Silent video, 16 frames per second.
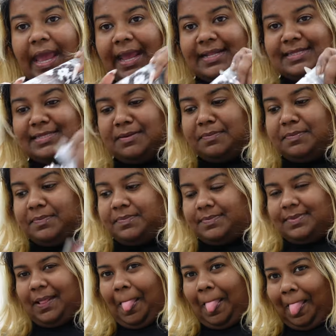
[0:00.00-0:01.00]
add some
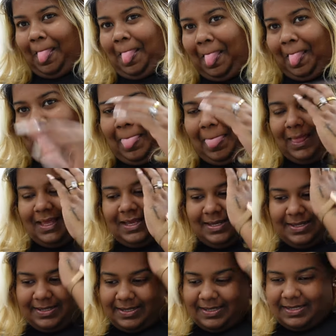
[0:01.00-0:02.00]

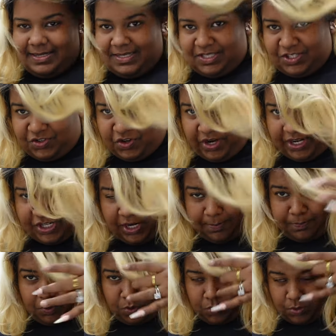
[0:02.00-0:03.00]
dry
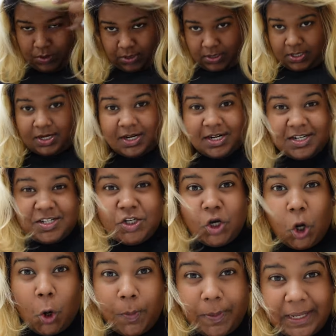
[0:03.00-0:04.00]
shampoo.
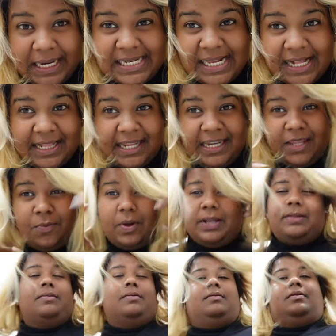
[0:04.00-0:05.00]
Nobody tell
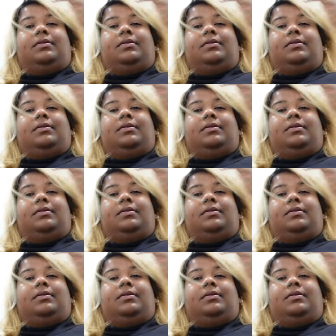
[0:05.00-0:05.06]
anyone.